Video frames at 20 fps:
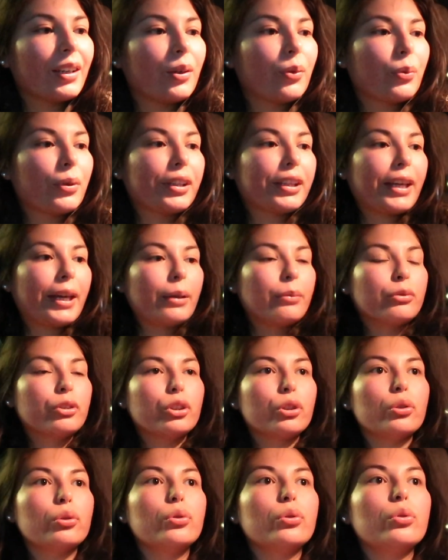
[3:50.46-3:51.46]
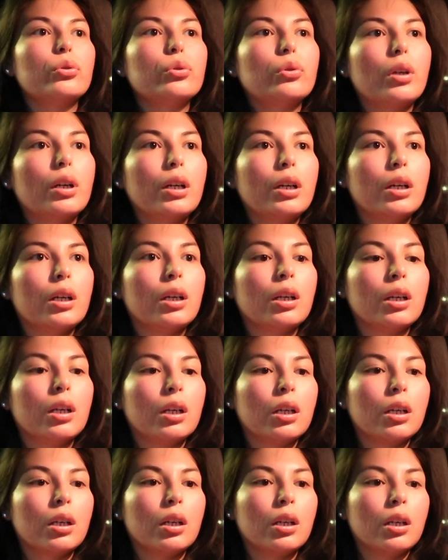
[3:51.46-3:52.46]
We came to...
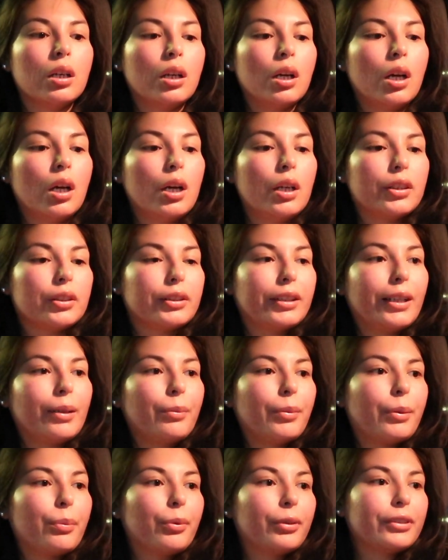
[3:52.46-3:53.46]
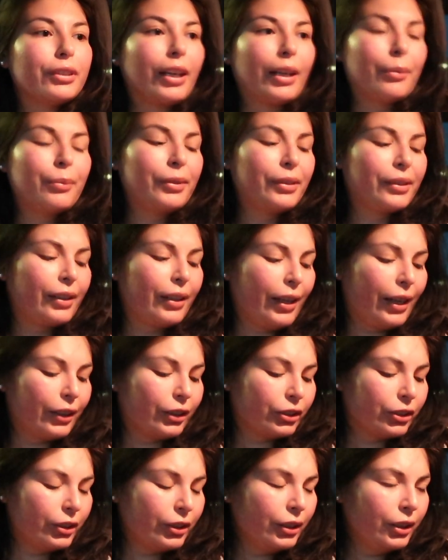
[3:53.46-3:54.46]
Damn, babe, what time is it
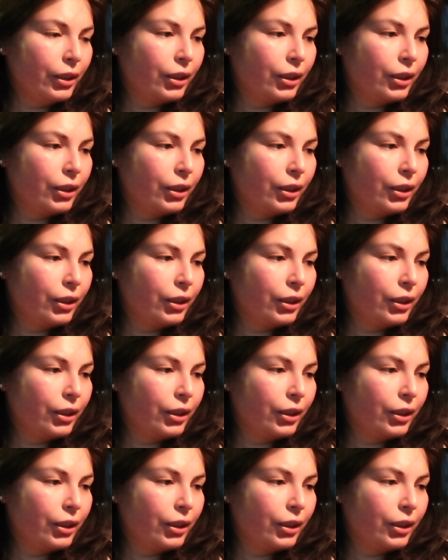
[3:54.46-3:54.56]
actually?